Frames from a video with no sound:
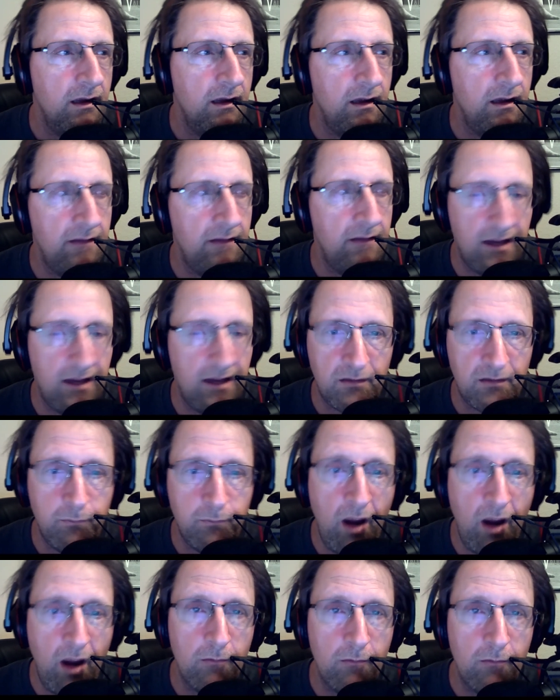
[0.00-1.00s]
That's
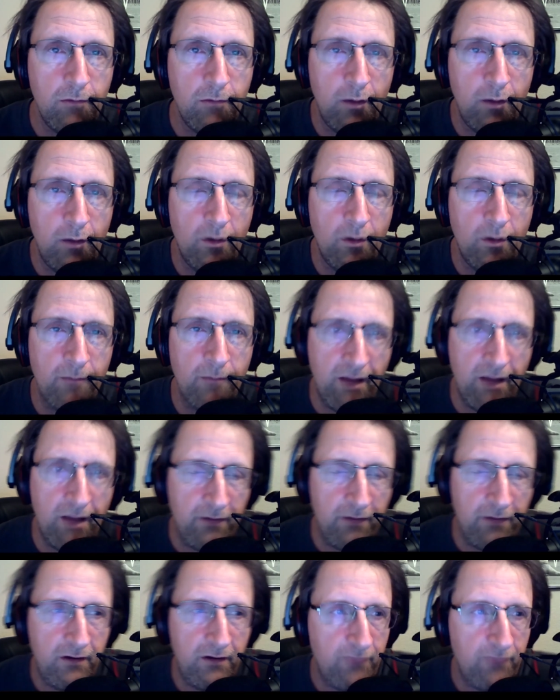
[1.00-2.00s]
probably one of my
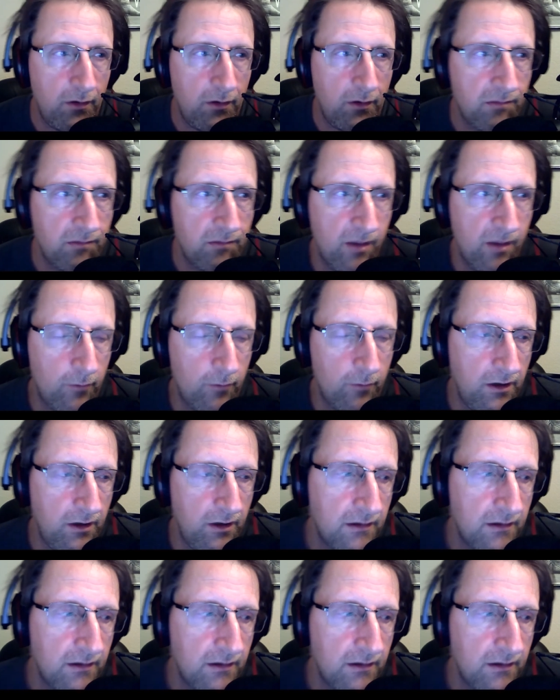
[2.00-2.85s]
very first memories,